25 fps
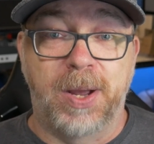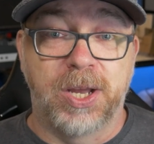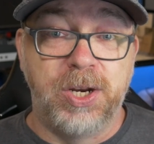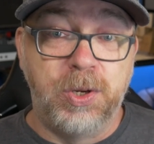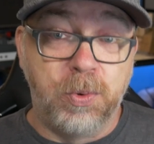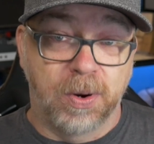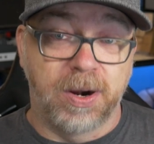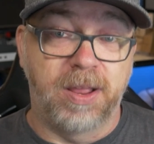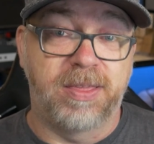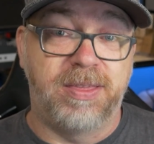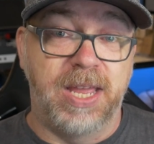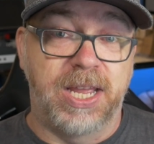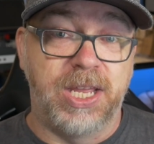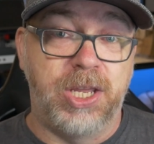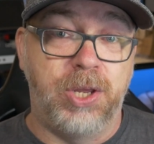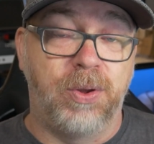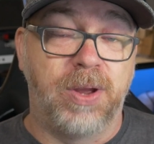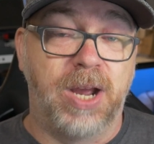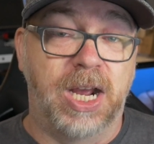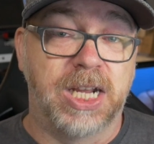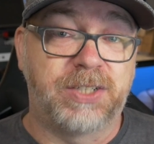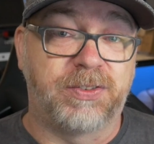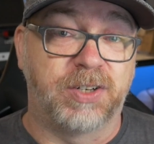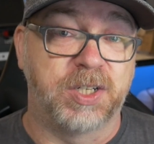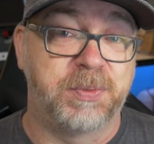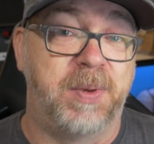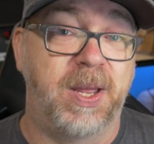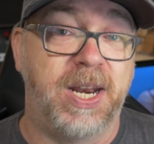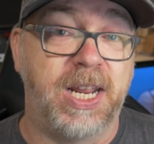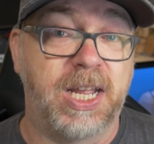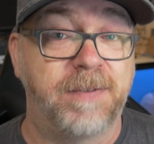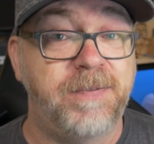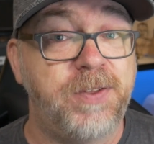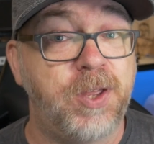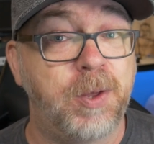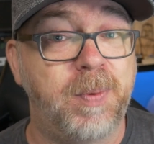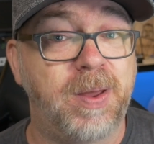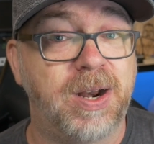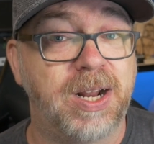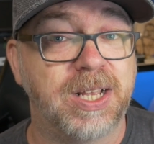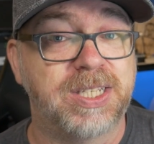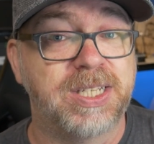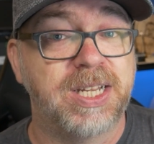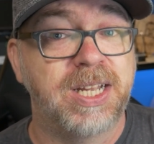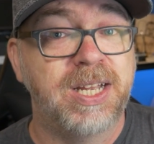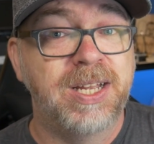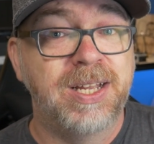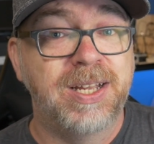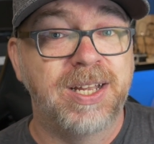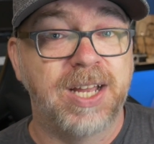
I do want to thank you guys for spending a few minutes